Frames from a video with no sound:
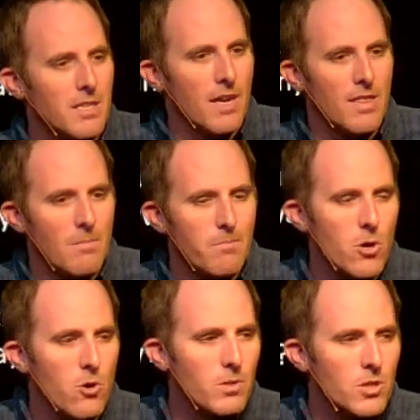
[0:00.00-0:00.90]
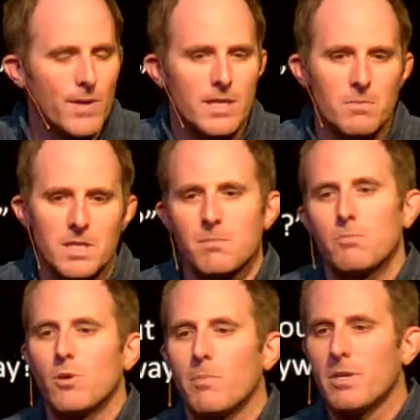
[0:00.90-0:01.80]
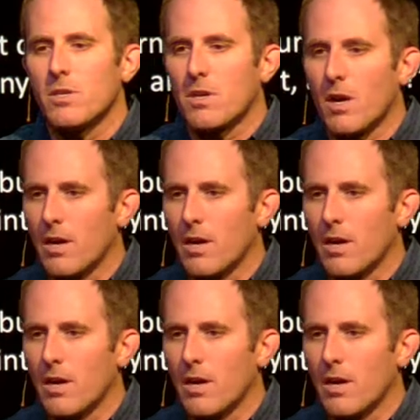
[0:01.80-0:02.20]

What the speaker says: And then, boom, the transmission blew up in your car.